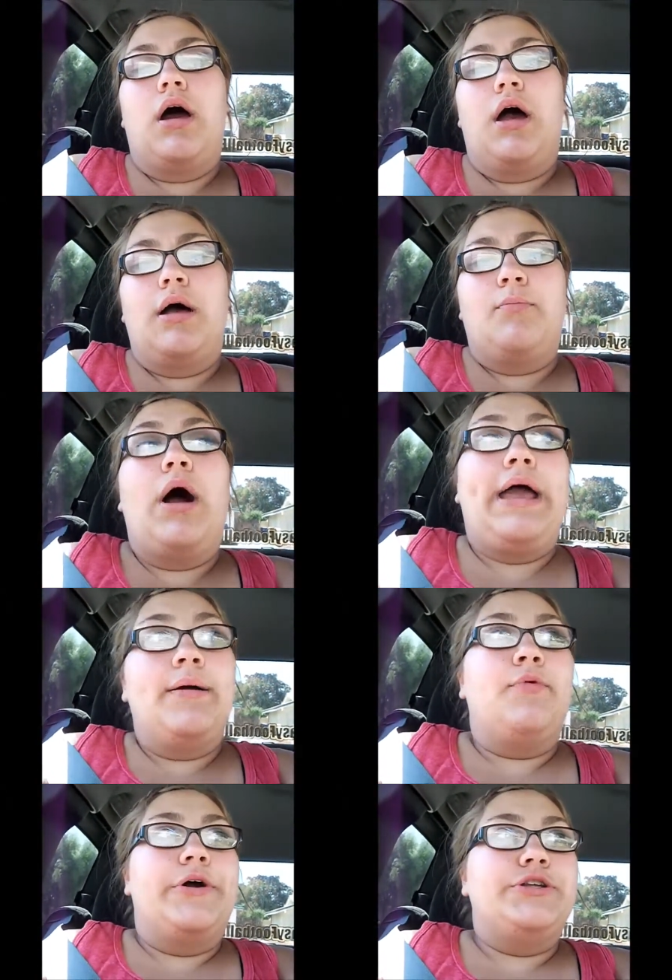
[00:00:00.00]
Um, well, I
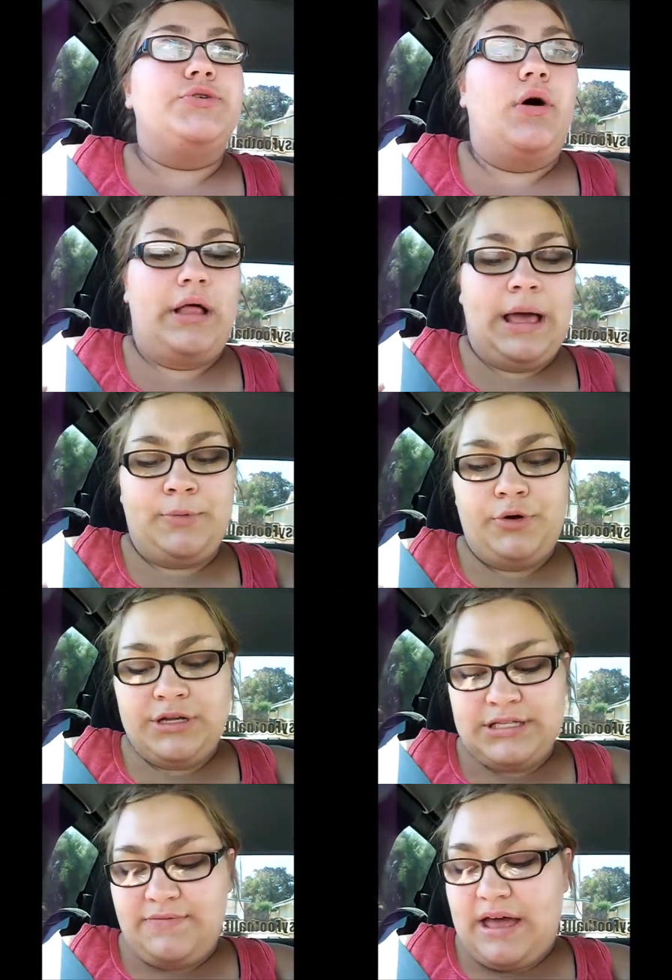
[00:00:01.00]
am going to haul. I'm
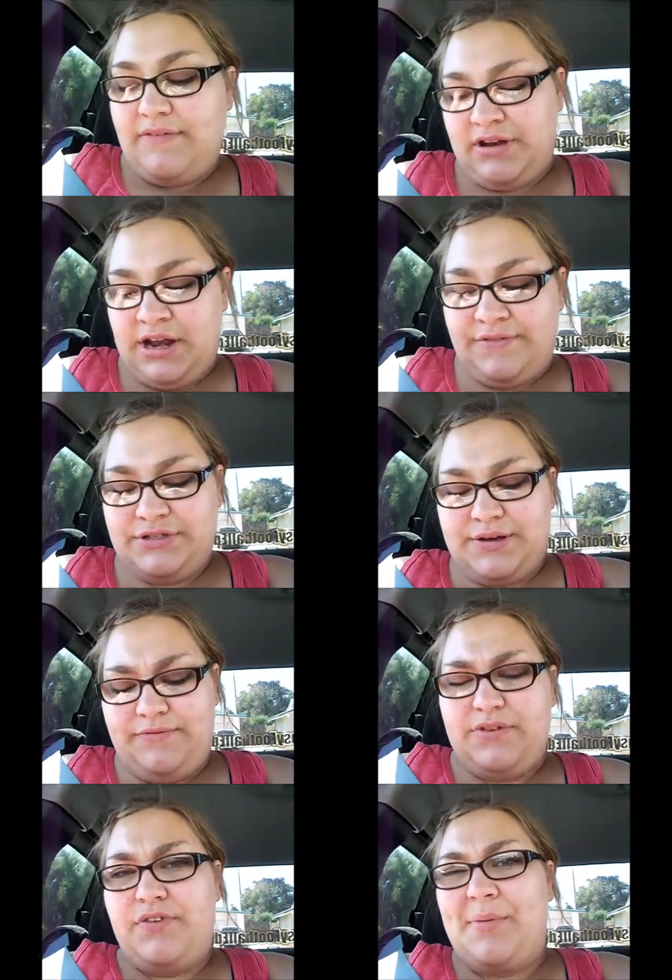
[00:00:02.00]
going to see if I have enough
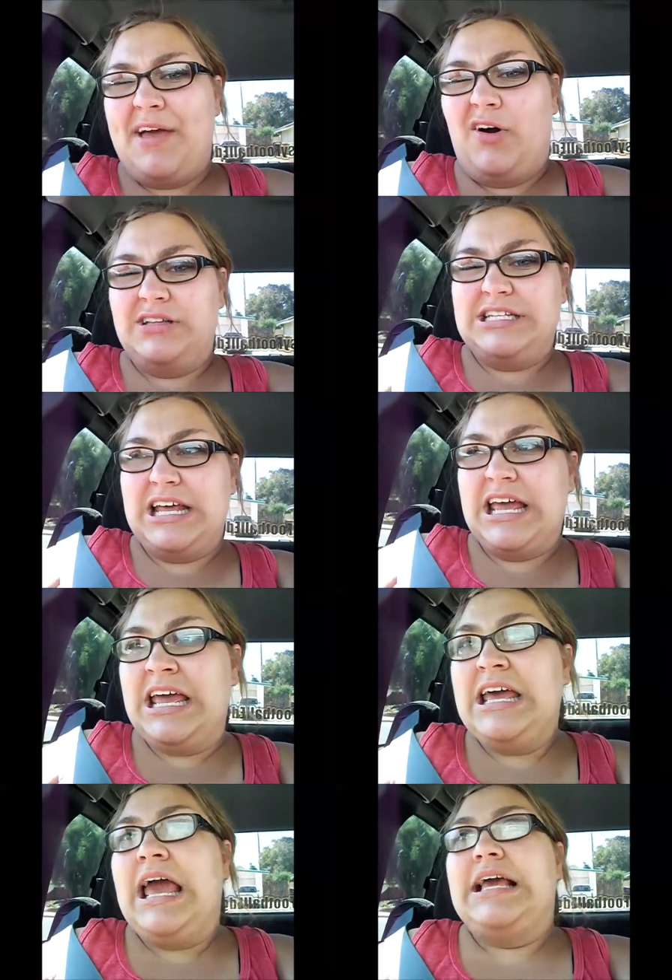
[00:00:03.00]
stuff to film a haul
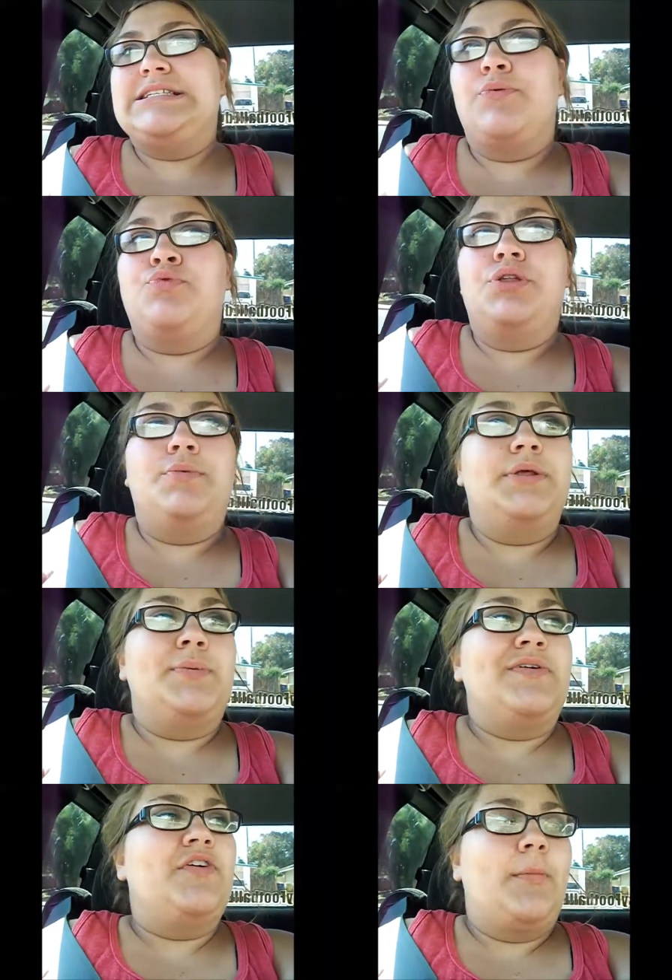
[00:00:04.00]
today because I really,
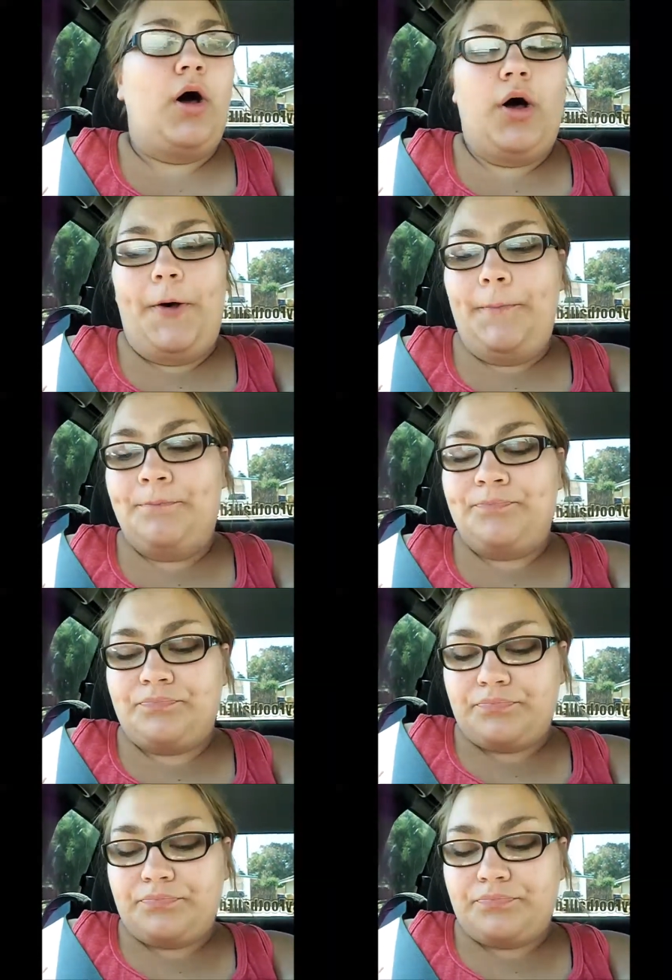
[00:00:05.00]
really want to film a haul.